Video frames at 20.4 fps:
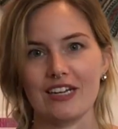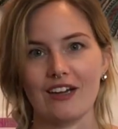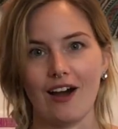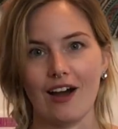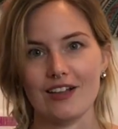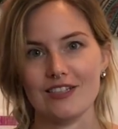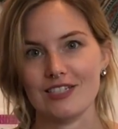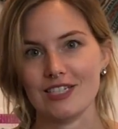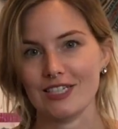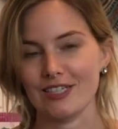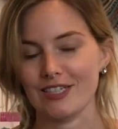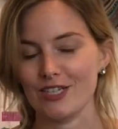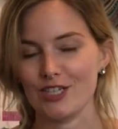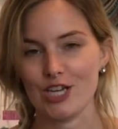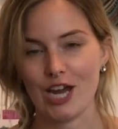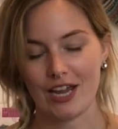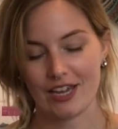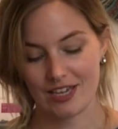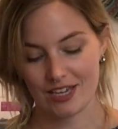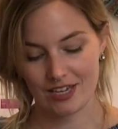and constantly
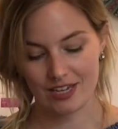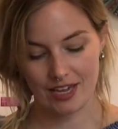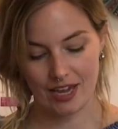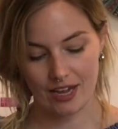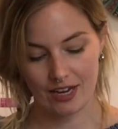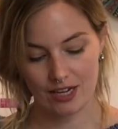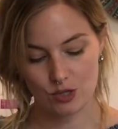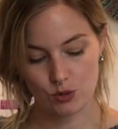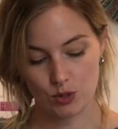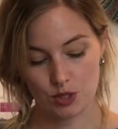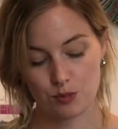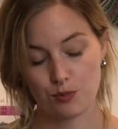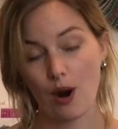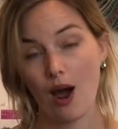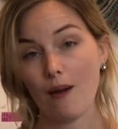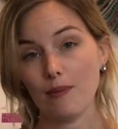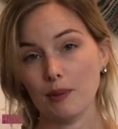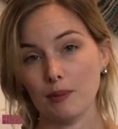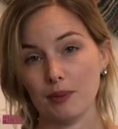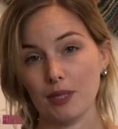checking gauge, which
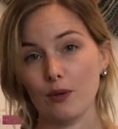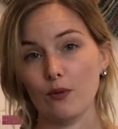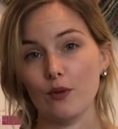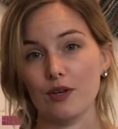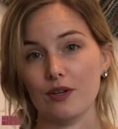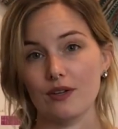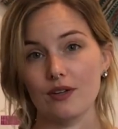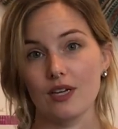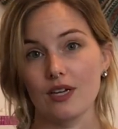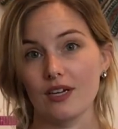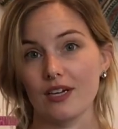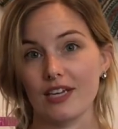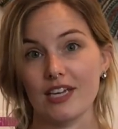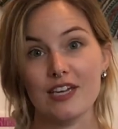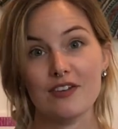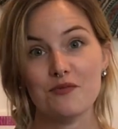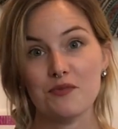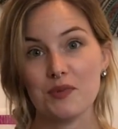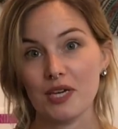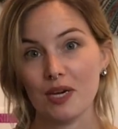probably would
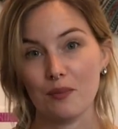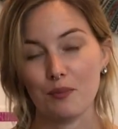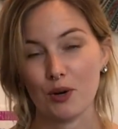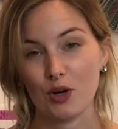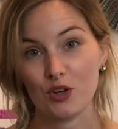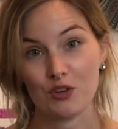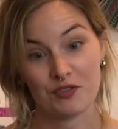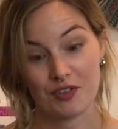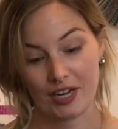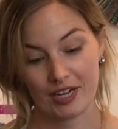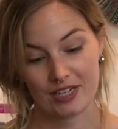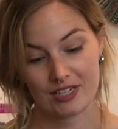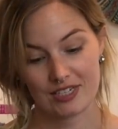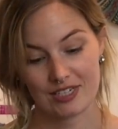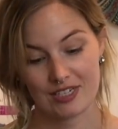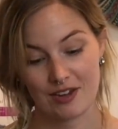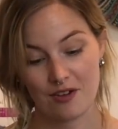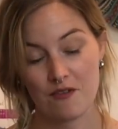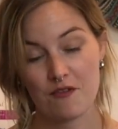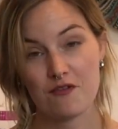give me a
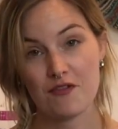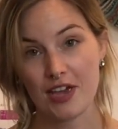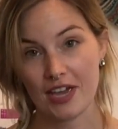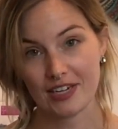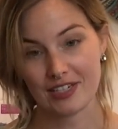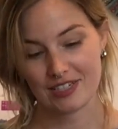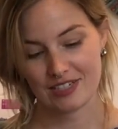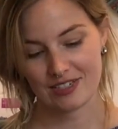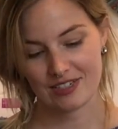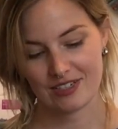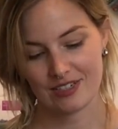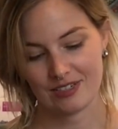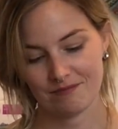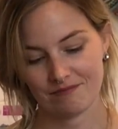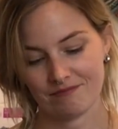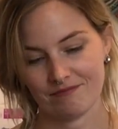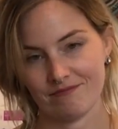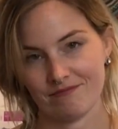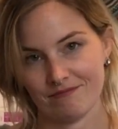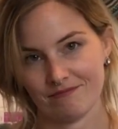perfect fit,
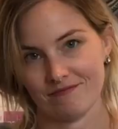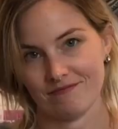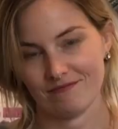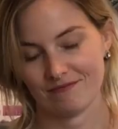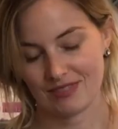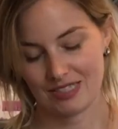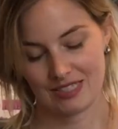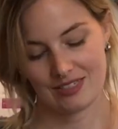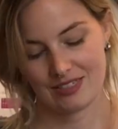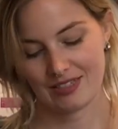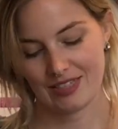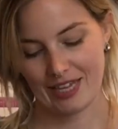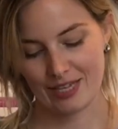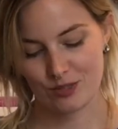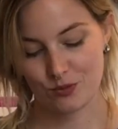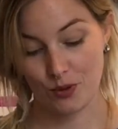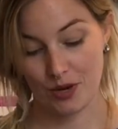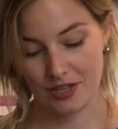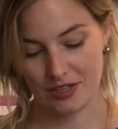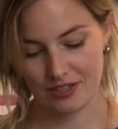
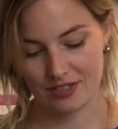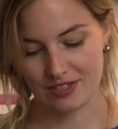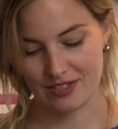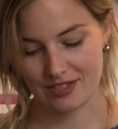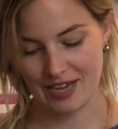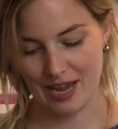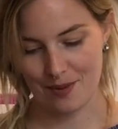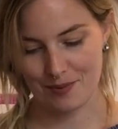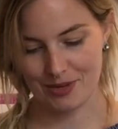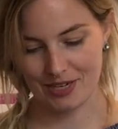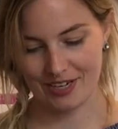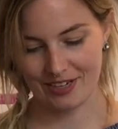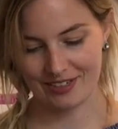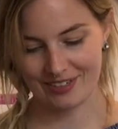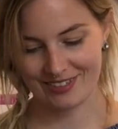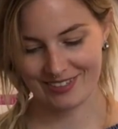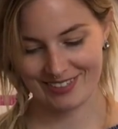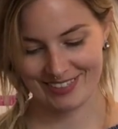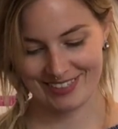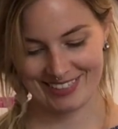That's why this is happening.
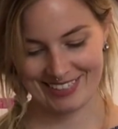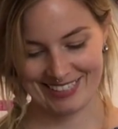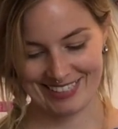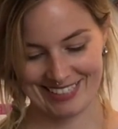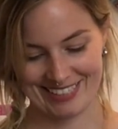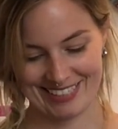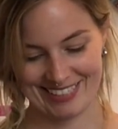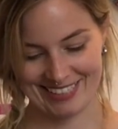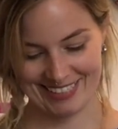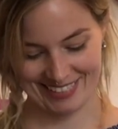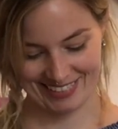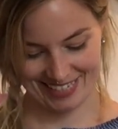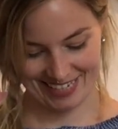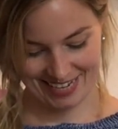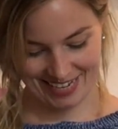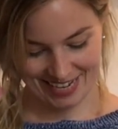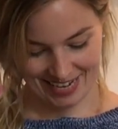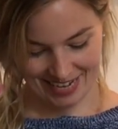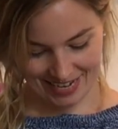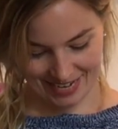
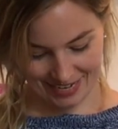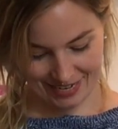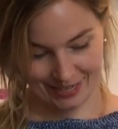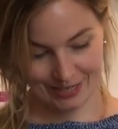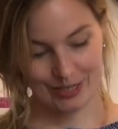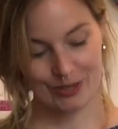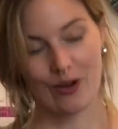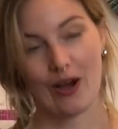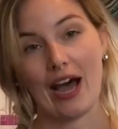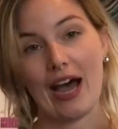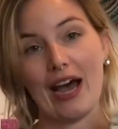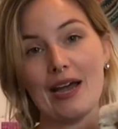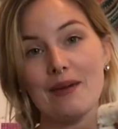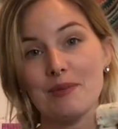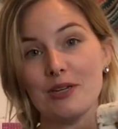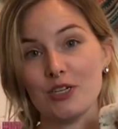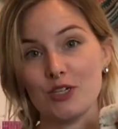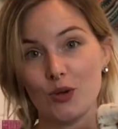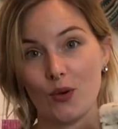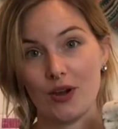So
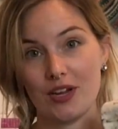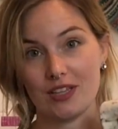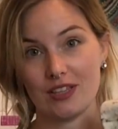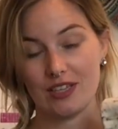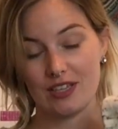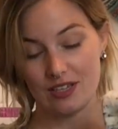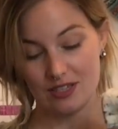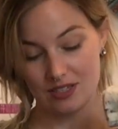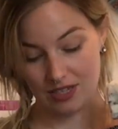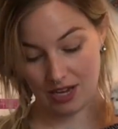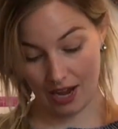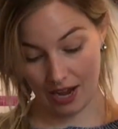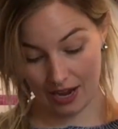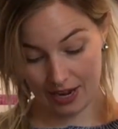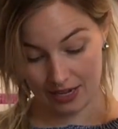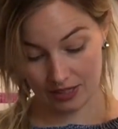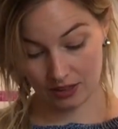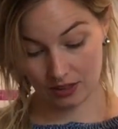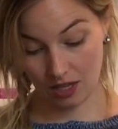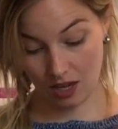I'm enjoying these.
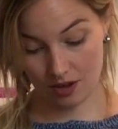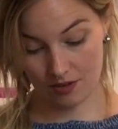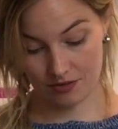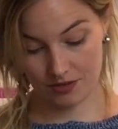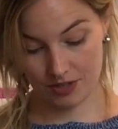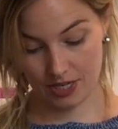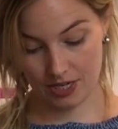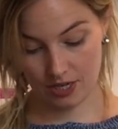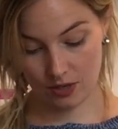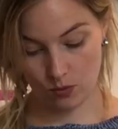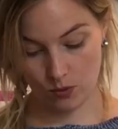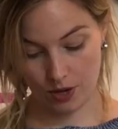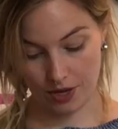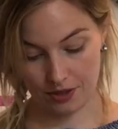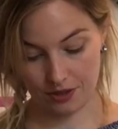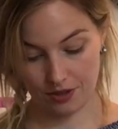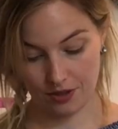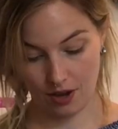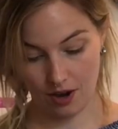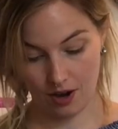I love knitting
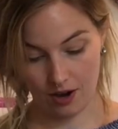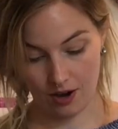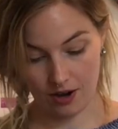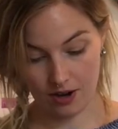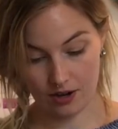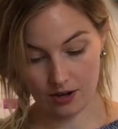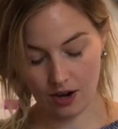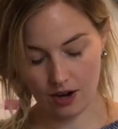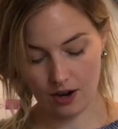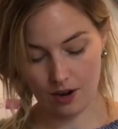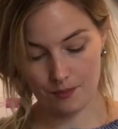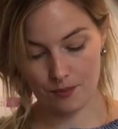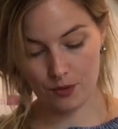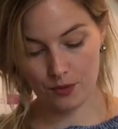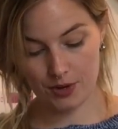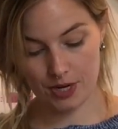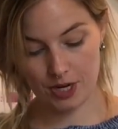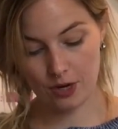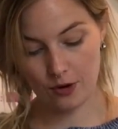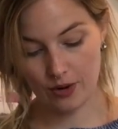with our
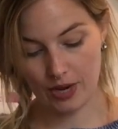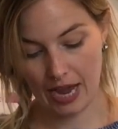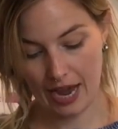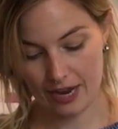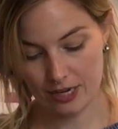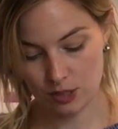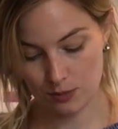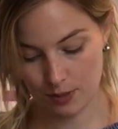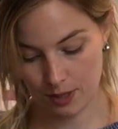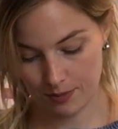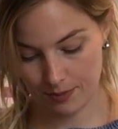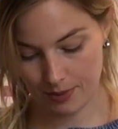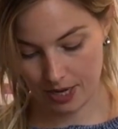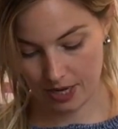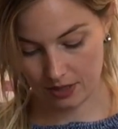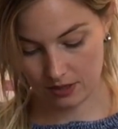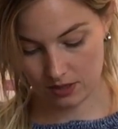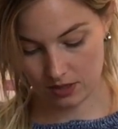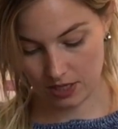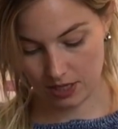merino cashmere
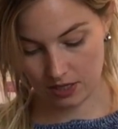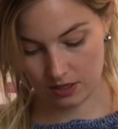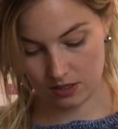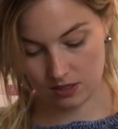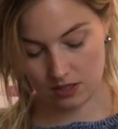base.